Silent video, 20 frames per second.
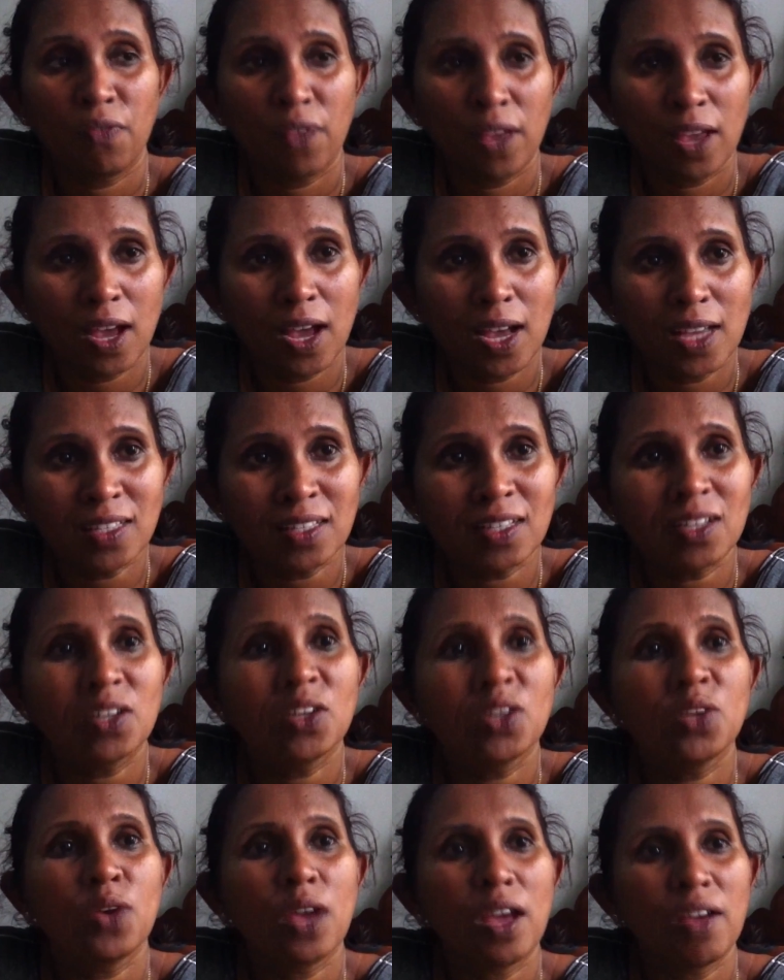if we ask
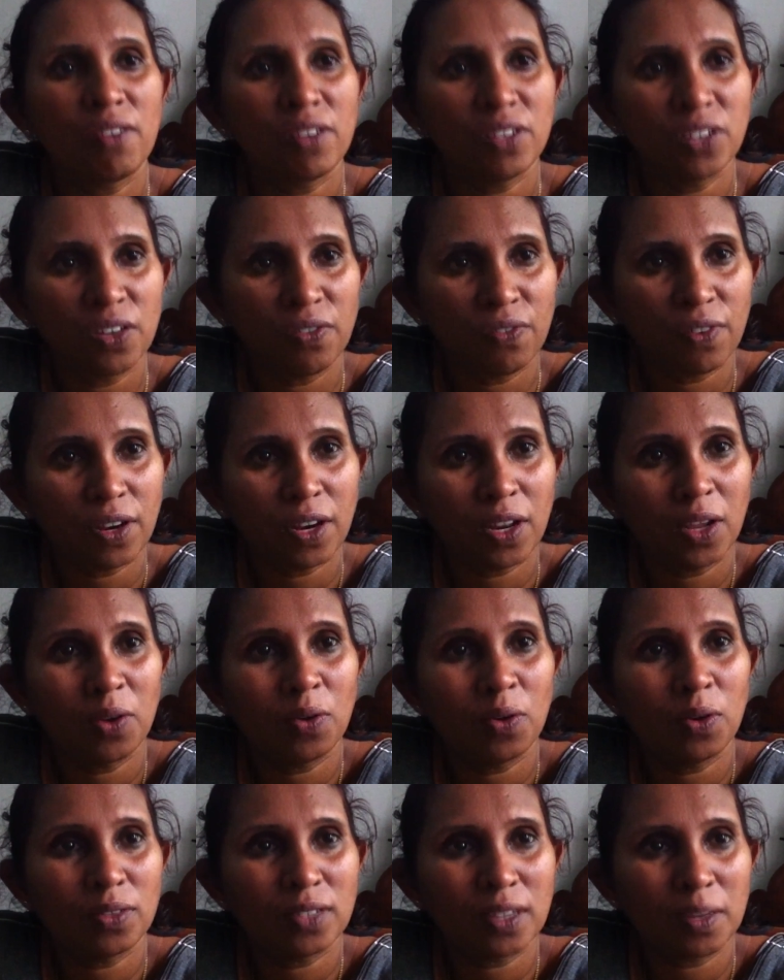you have a
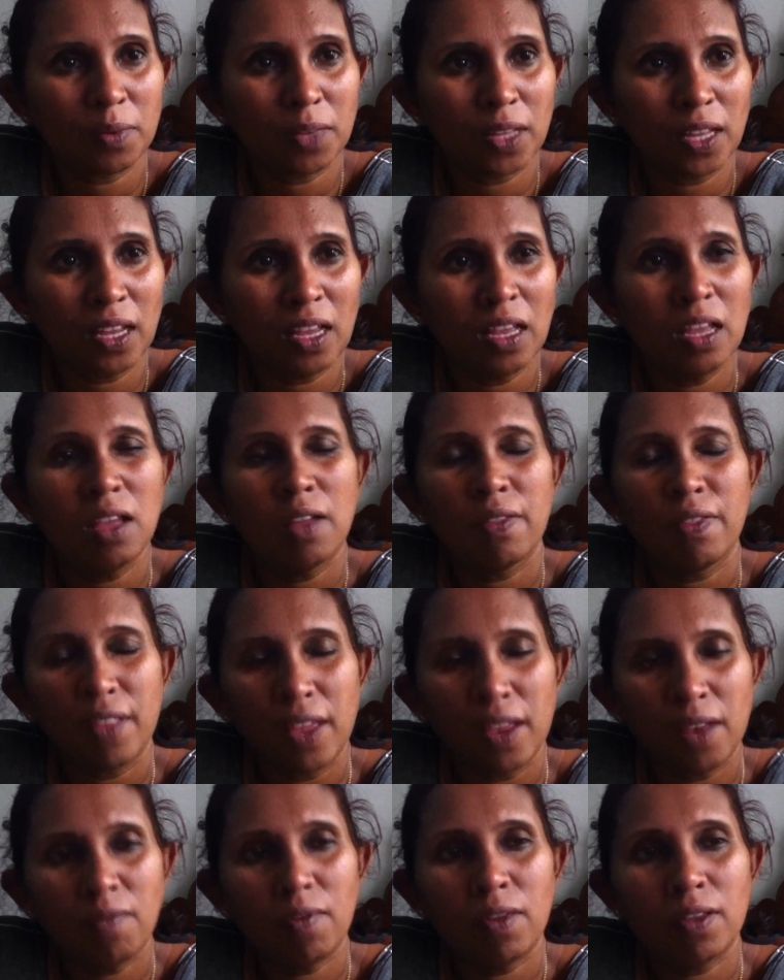shivering or something,
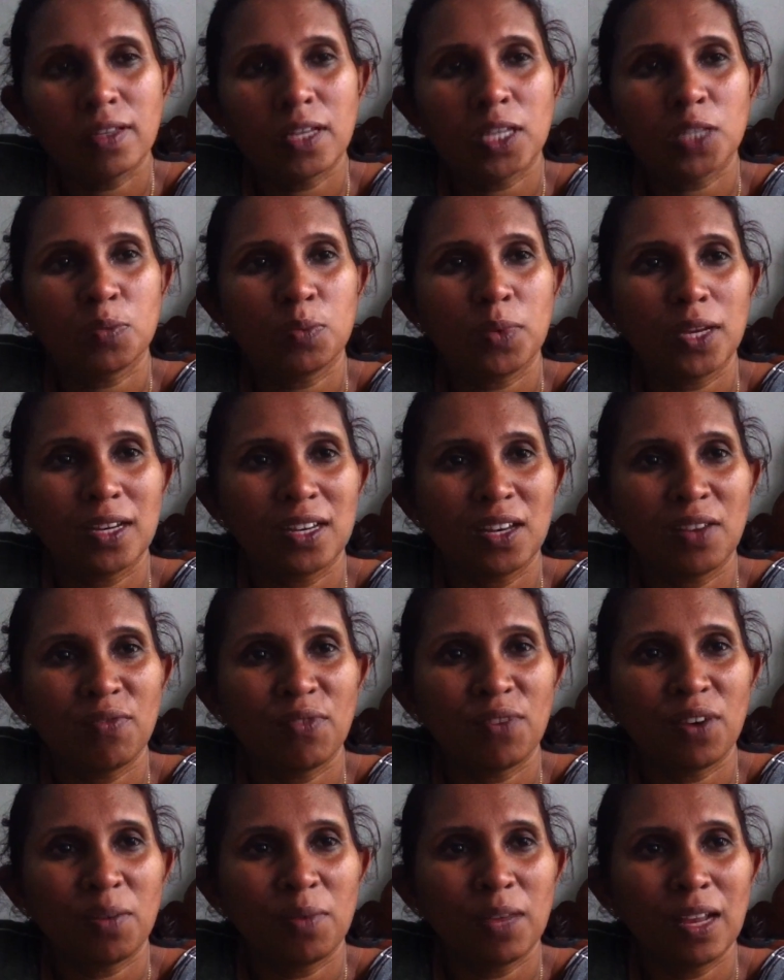then we suspect
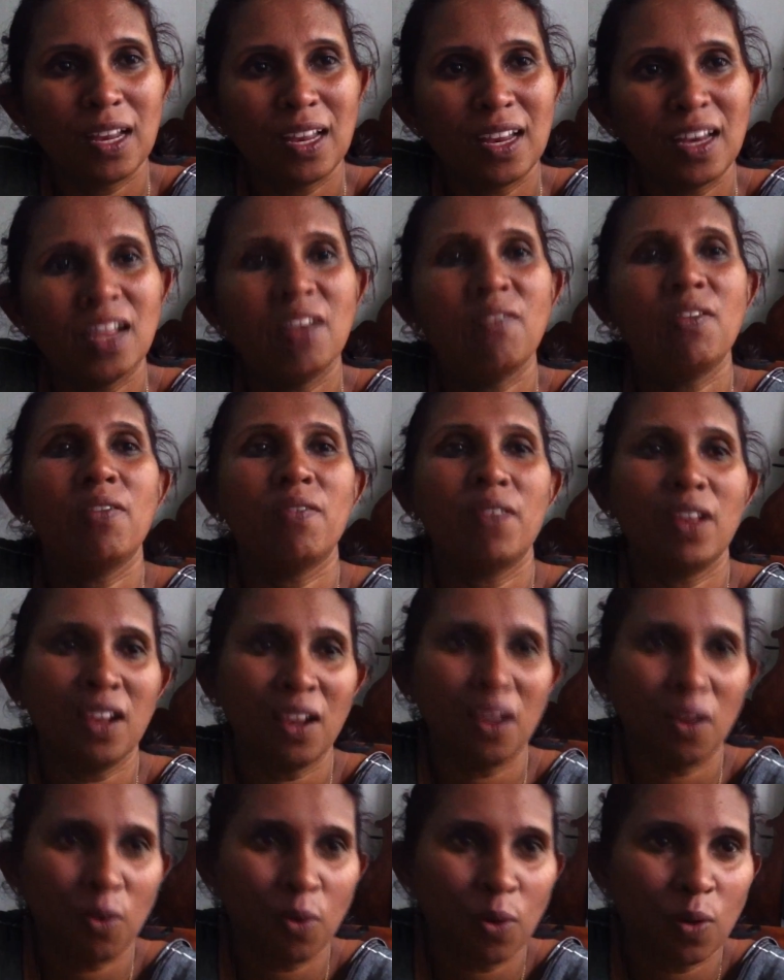him for a malaria, we
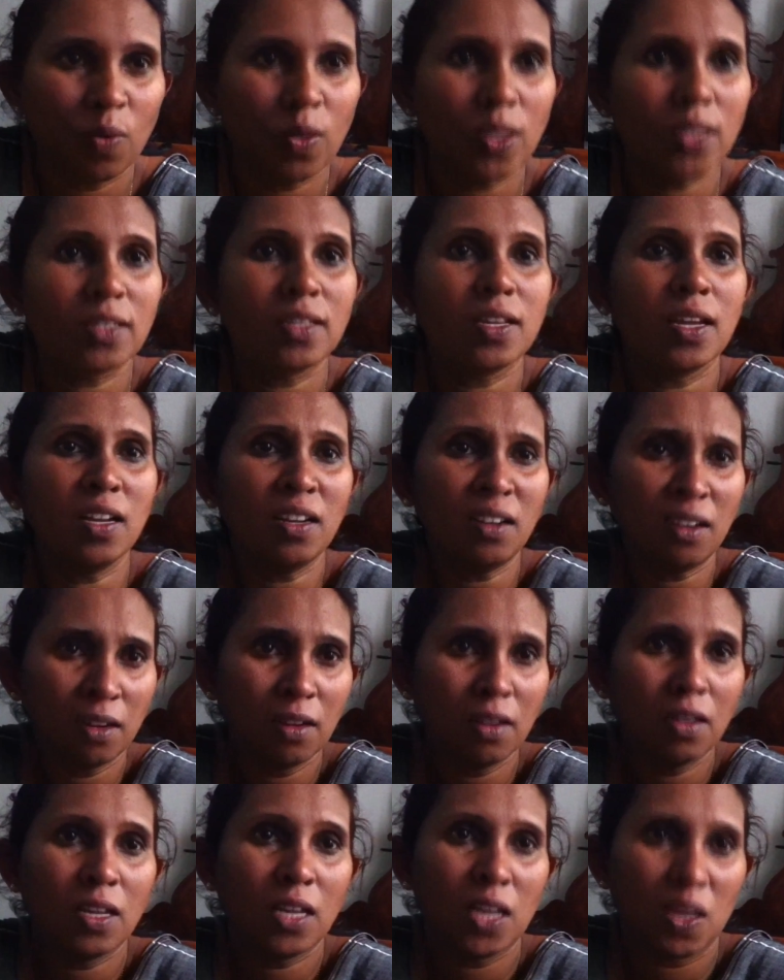will always done
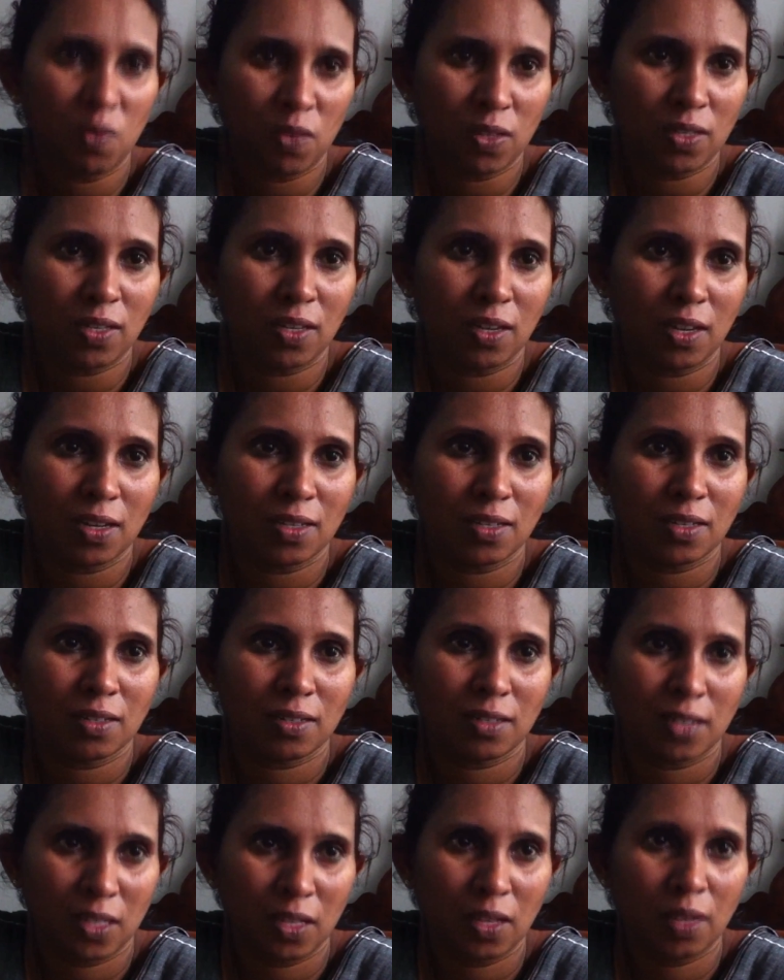
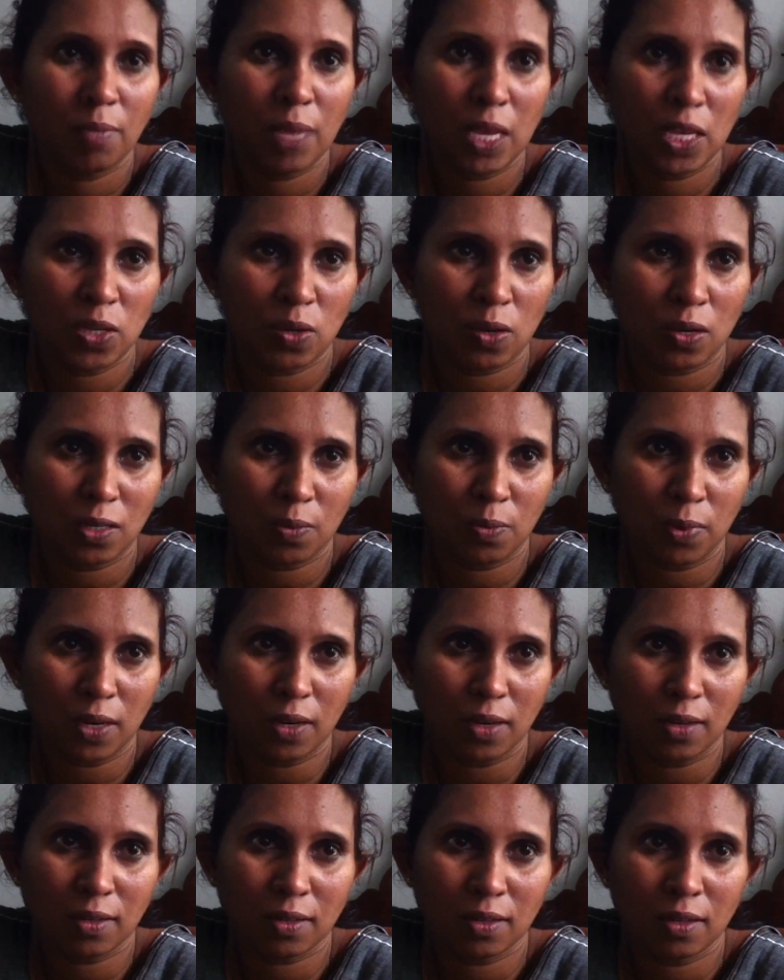investigations in the major
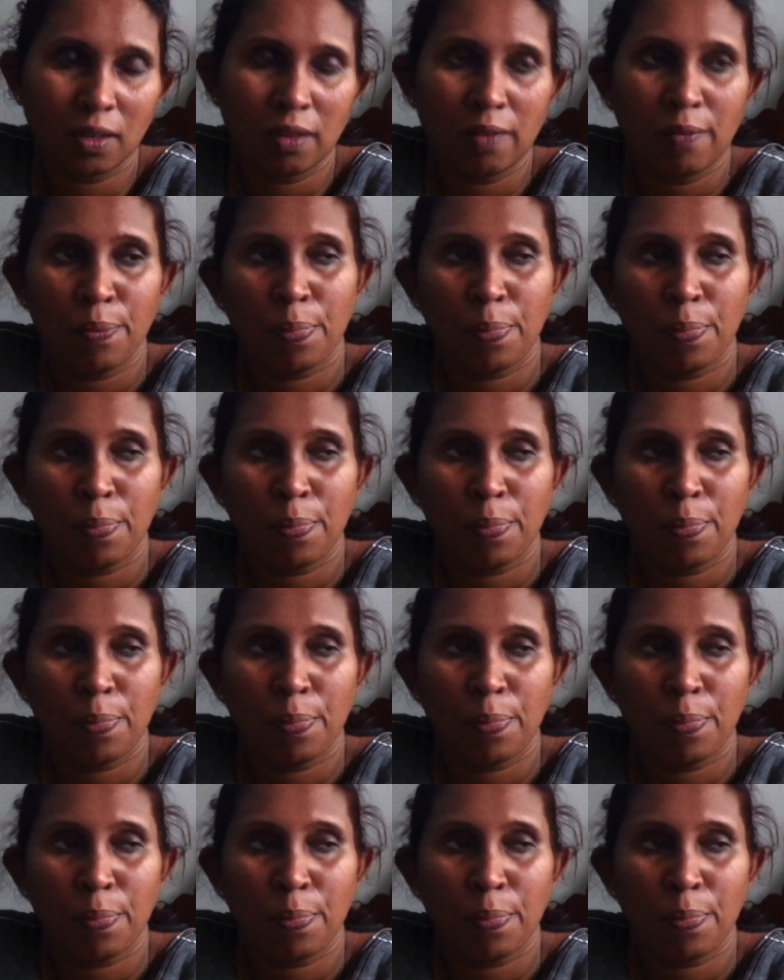hospitals.